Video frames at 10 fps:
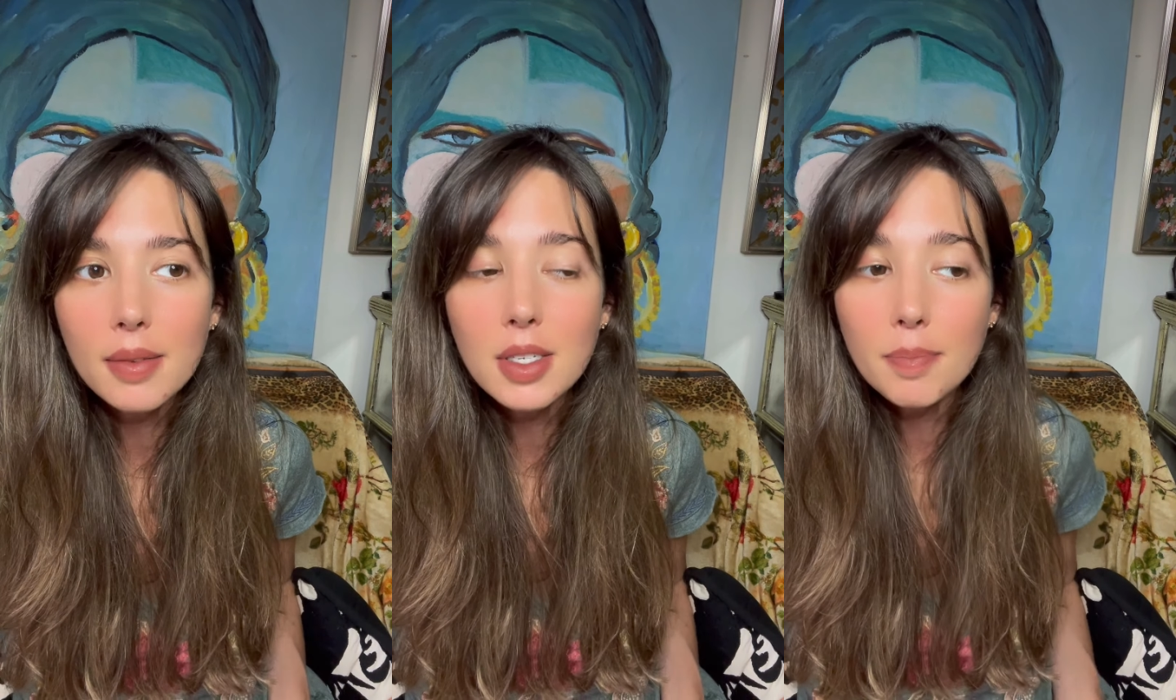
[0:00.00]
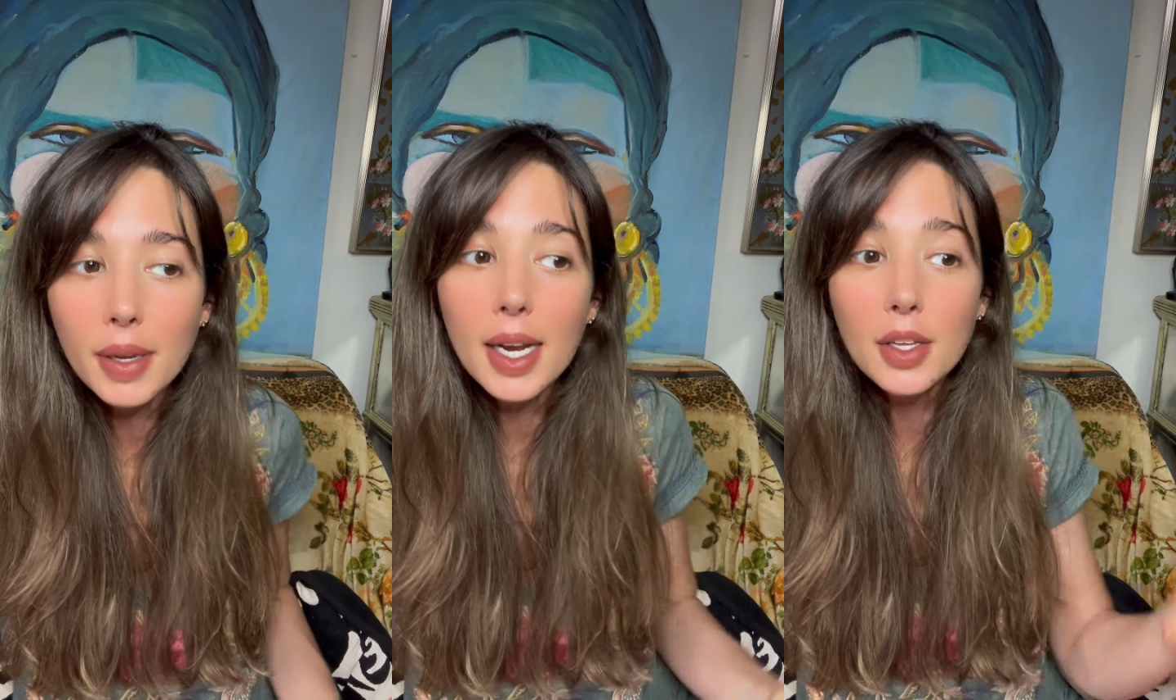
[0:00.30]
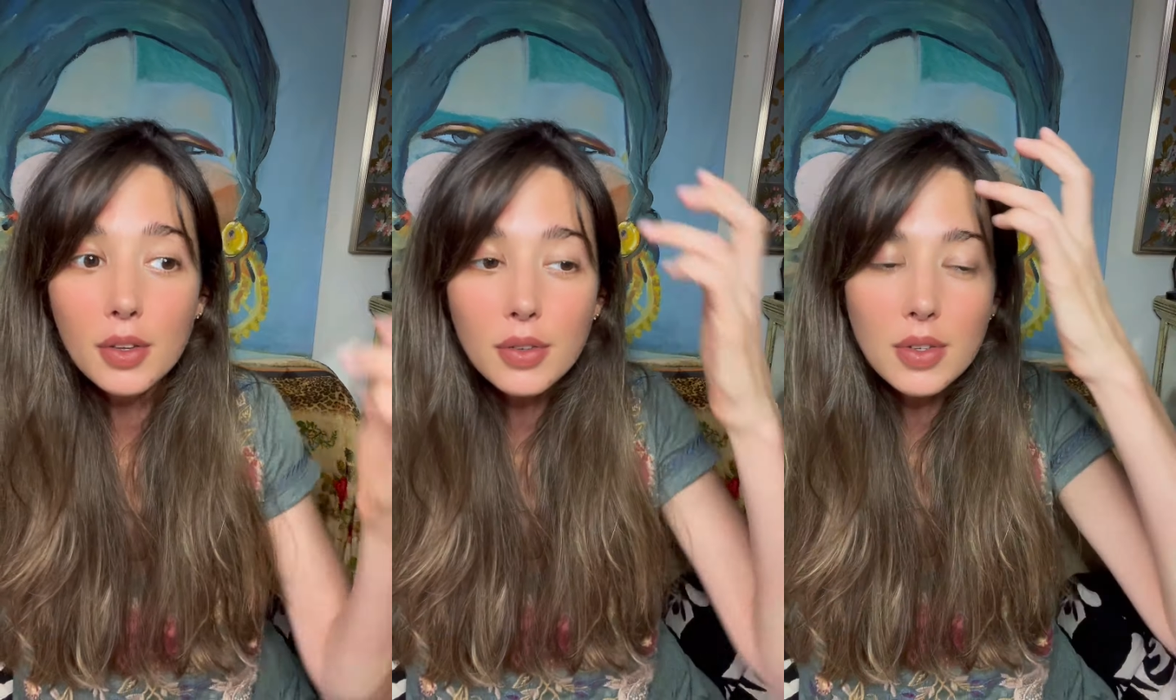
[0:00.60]
But I
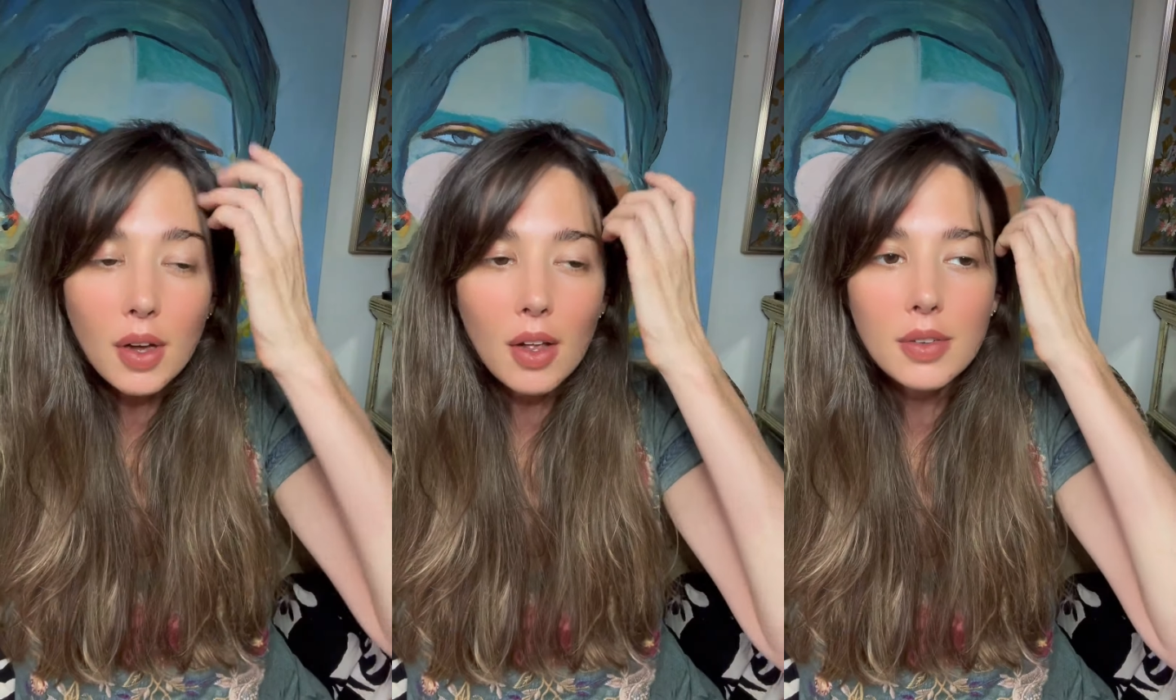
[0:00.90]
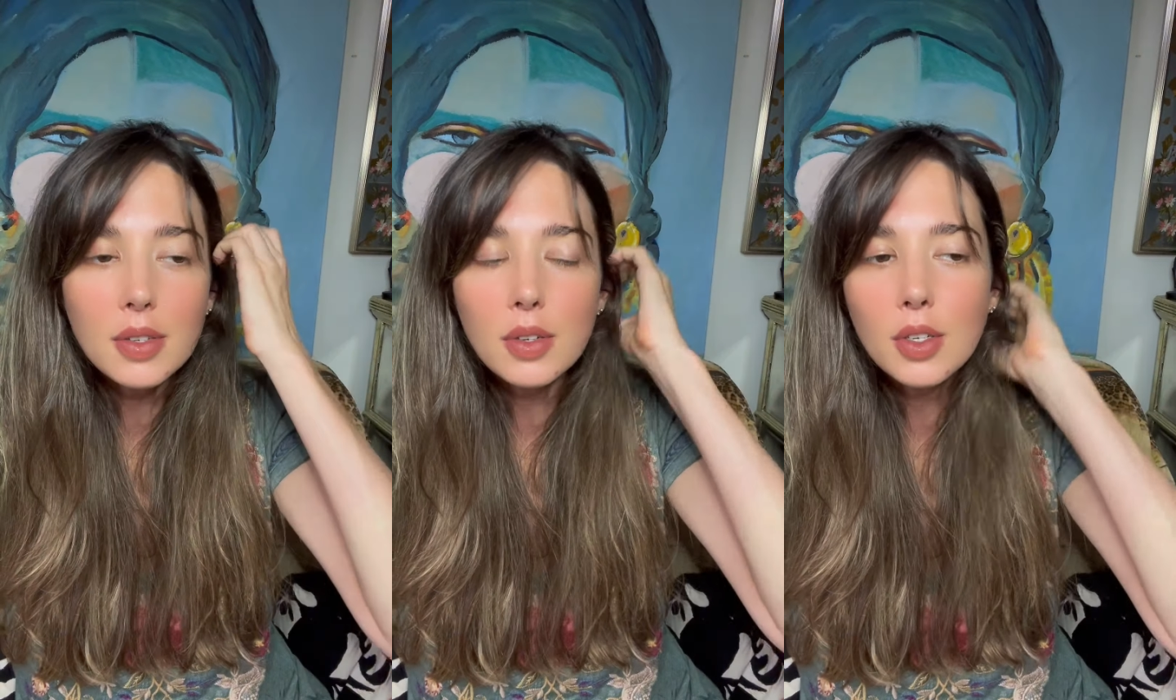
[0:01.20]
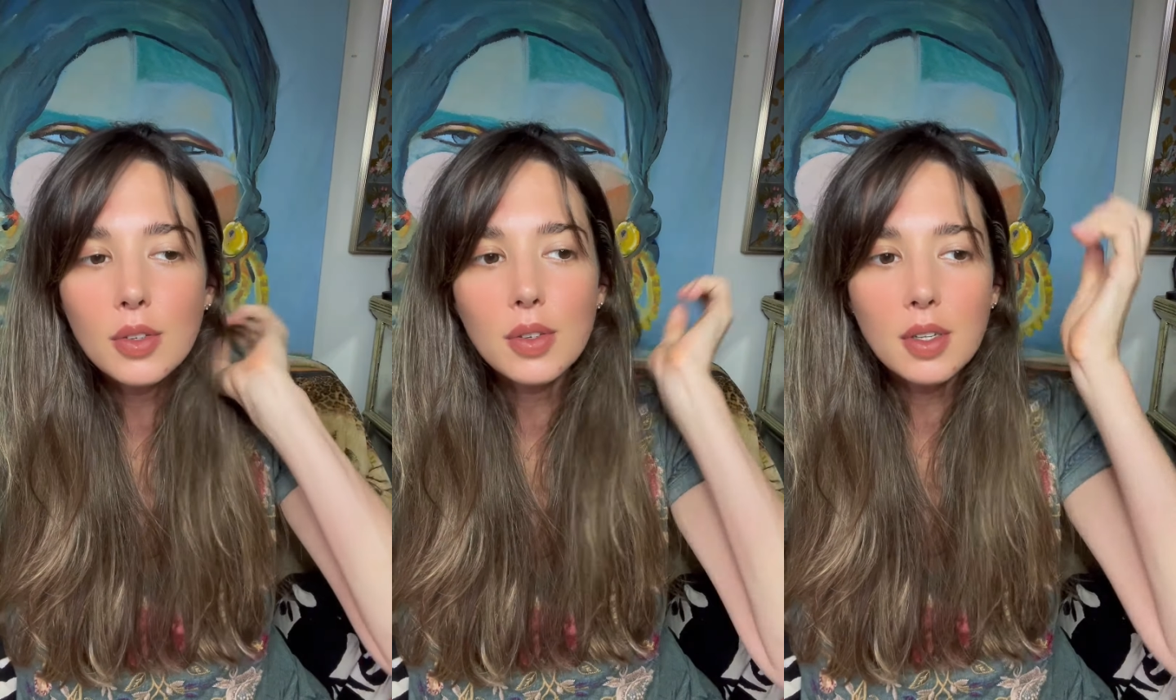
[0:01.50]
used to also
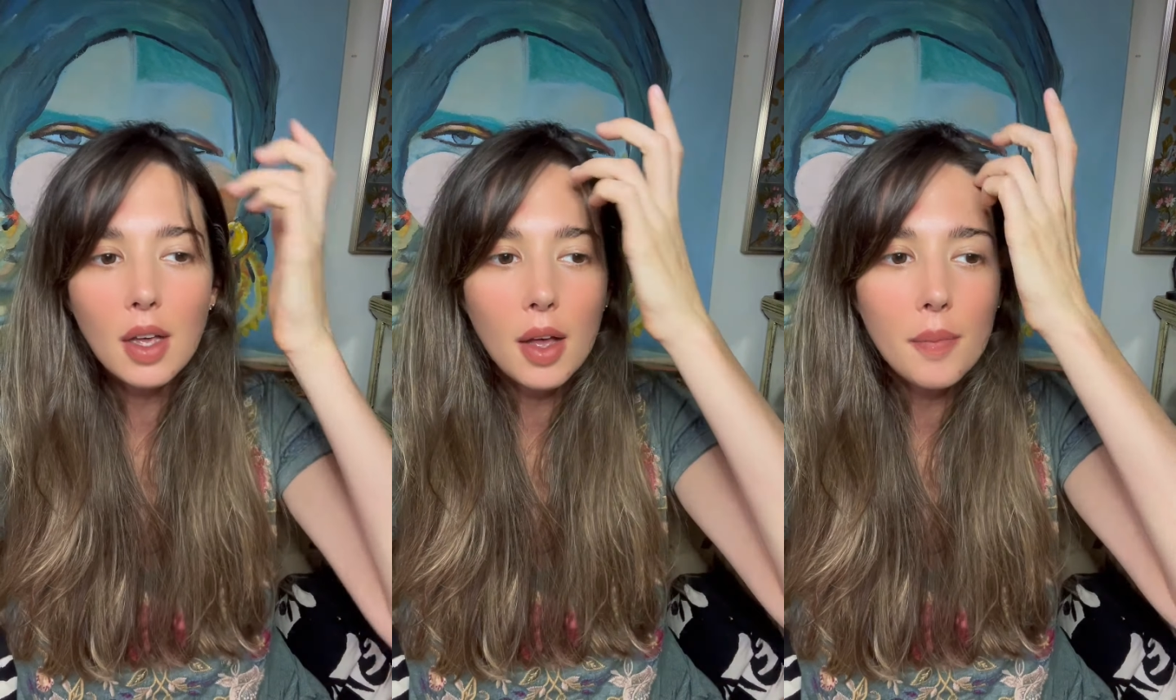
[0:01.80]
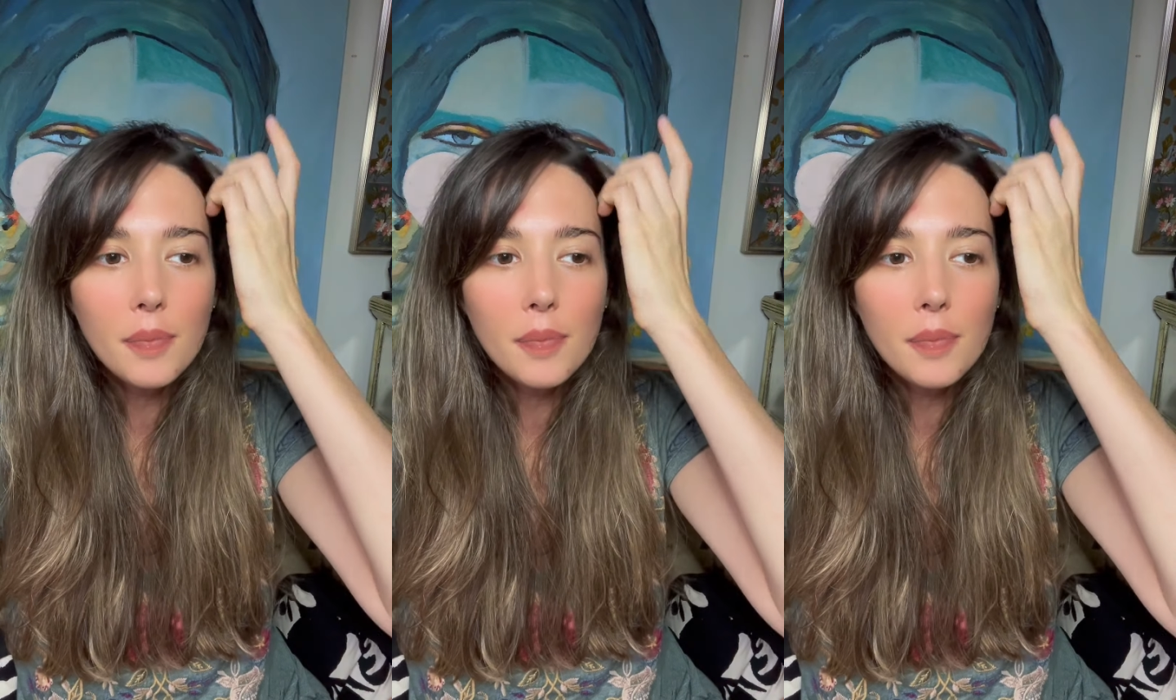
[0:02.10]
use um,